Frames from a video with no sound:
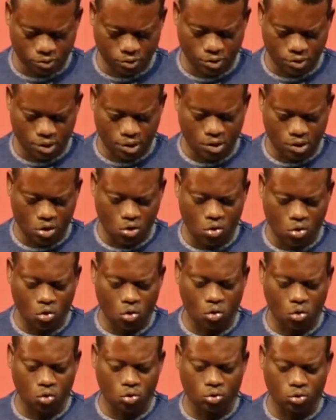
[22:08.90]
And
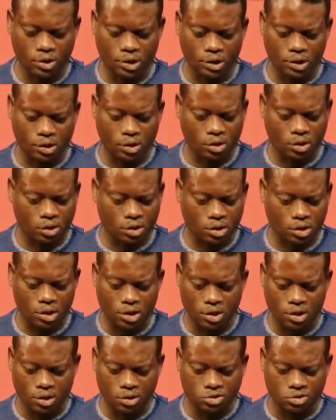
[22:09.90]
all the
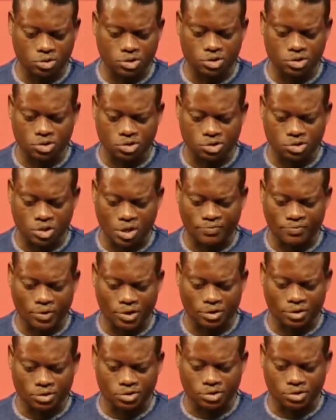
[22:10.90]
king's
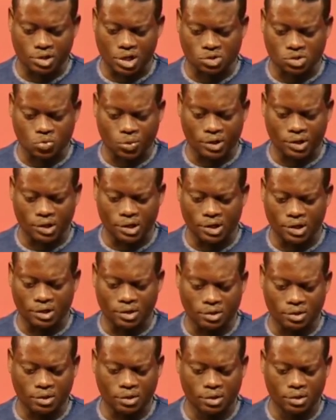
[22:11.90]
servants that were
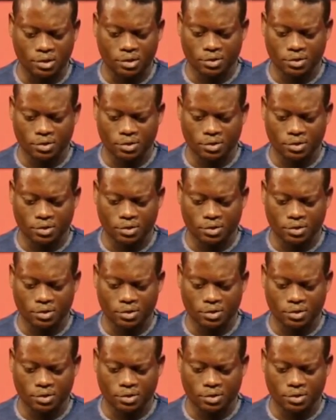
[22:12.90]
in